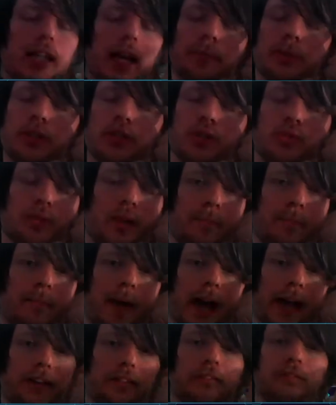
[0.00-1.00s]
not be destroyed in
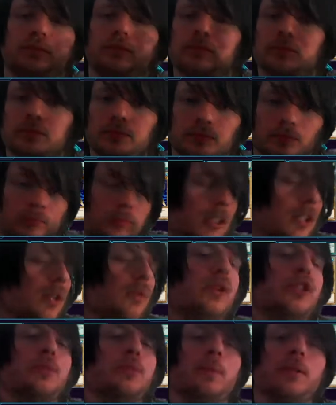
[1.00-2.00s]
battle
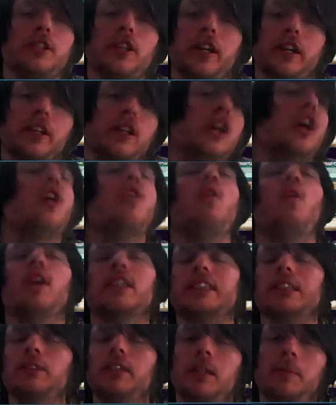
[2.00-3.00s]
once per turn.
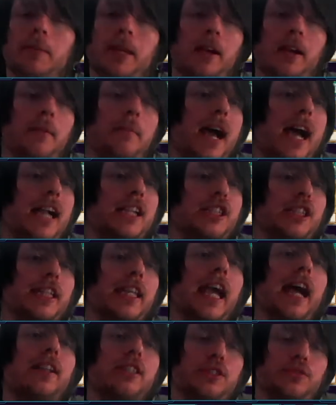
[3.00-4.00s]
Also in a mirror match, it
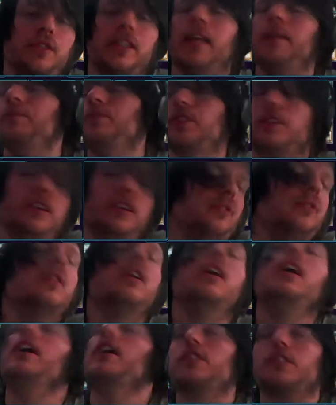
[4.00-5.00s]
counts for them too,
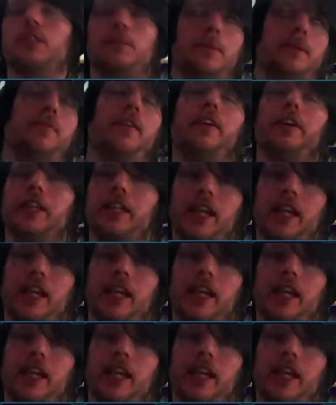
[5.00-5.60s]
so be very